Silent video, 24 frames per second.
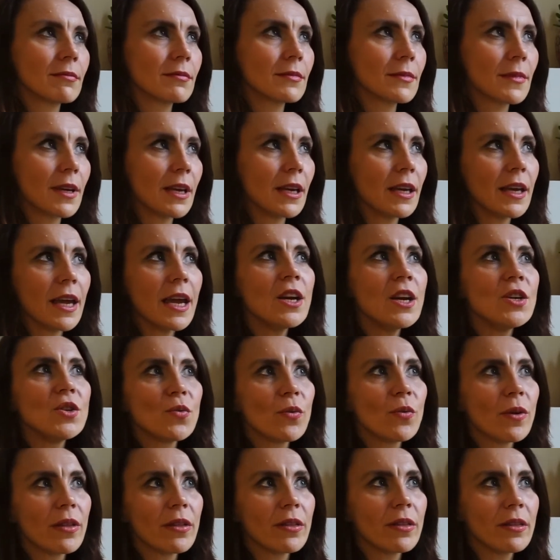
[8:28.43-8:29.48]
engage
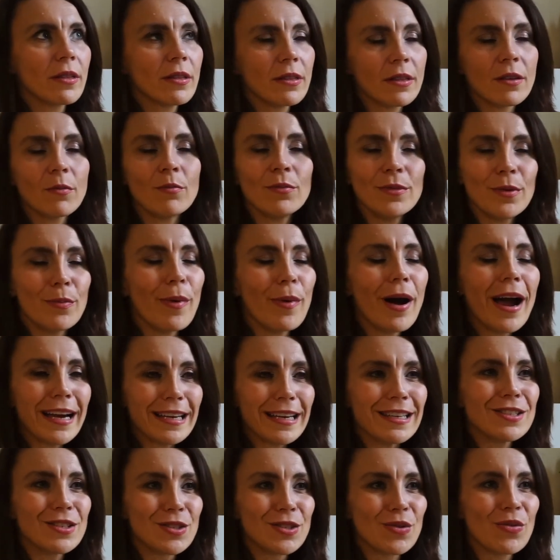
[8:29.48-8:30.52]
with the
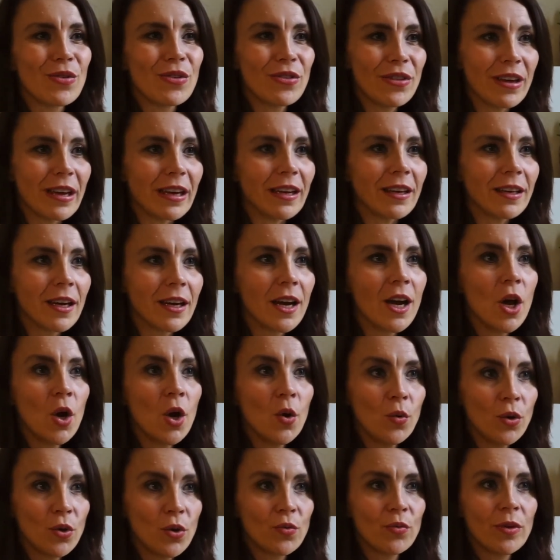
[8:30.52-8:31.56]
mind to think
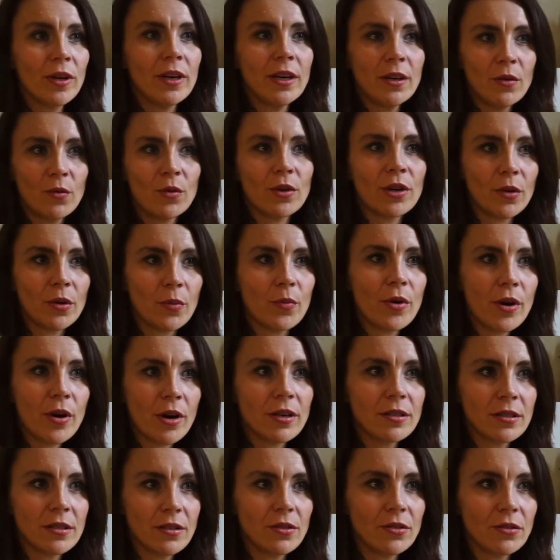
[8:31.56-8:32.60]
what really were the
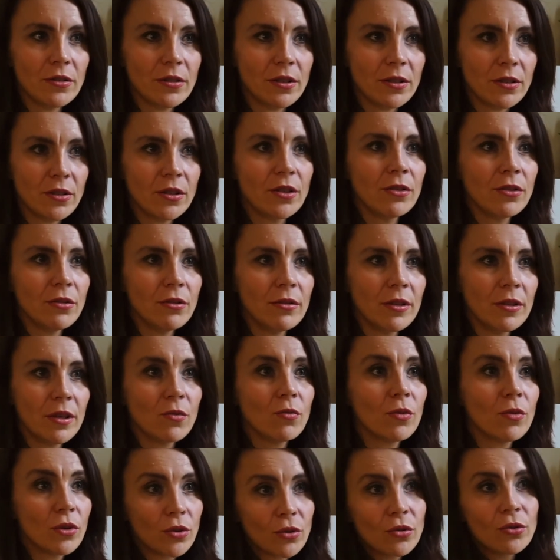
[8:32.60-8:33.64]
parts that you did good and
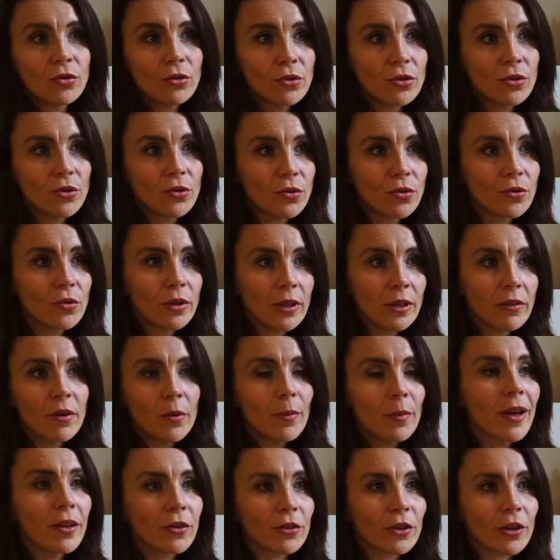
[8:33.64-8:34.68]
what could you do even
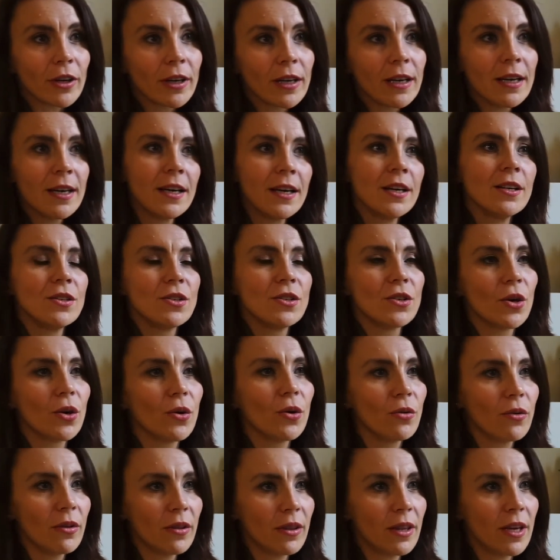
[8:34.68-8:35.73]
better.
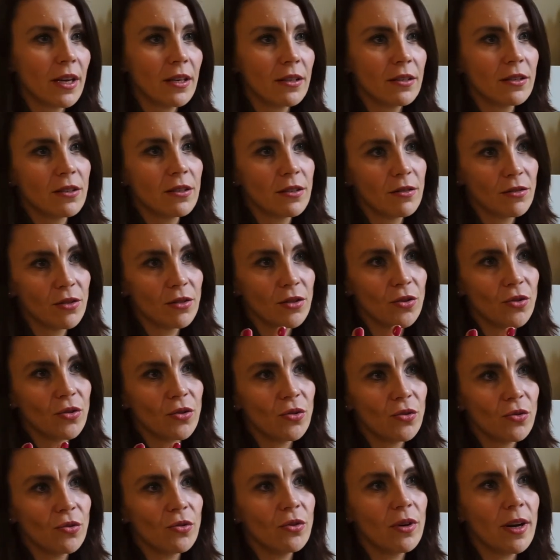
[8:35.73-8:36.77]
So that's the
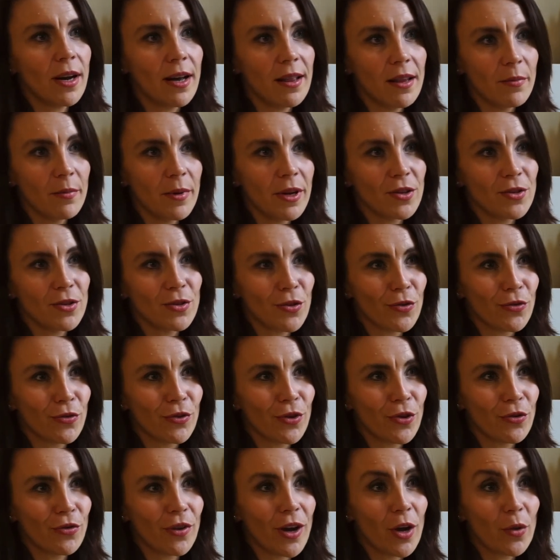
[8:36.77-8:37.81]
two elements of
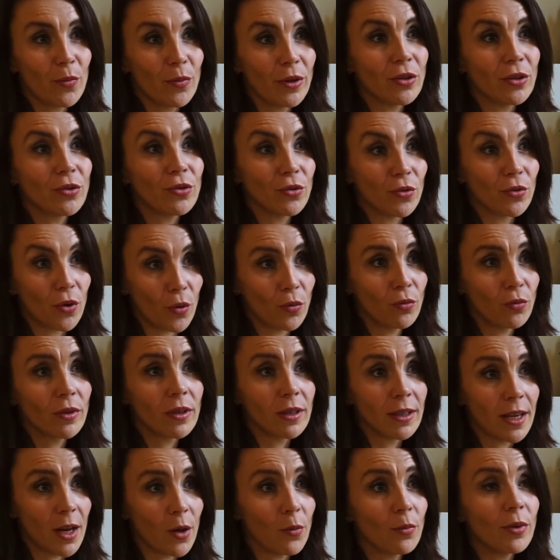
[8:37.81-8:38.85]
helping to grow
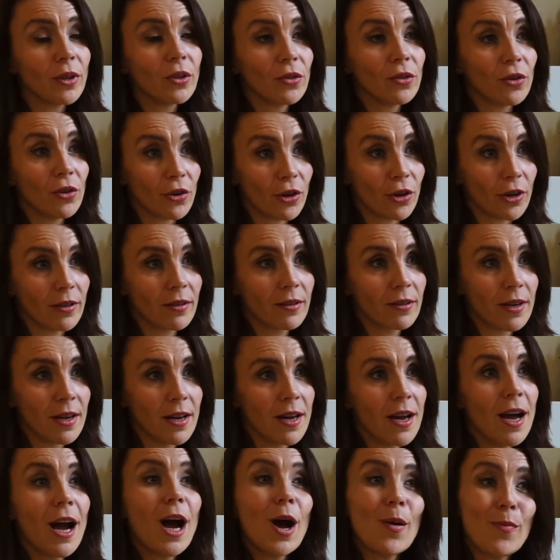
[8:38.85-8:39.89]
and helping to learn,
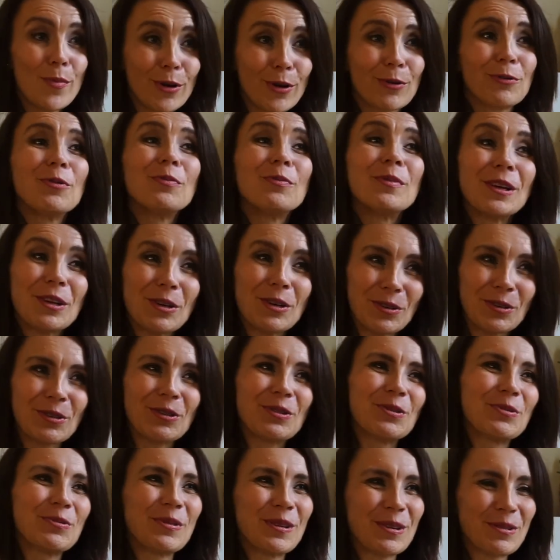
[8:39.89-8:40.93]
apart from many
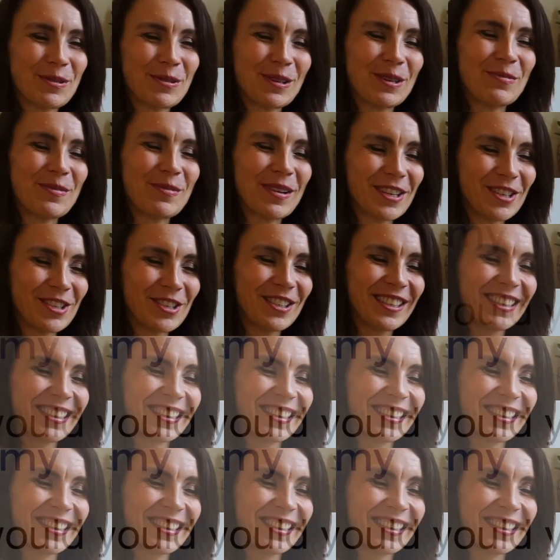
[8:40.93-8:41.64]
others we already mentioned.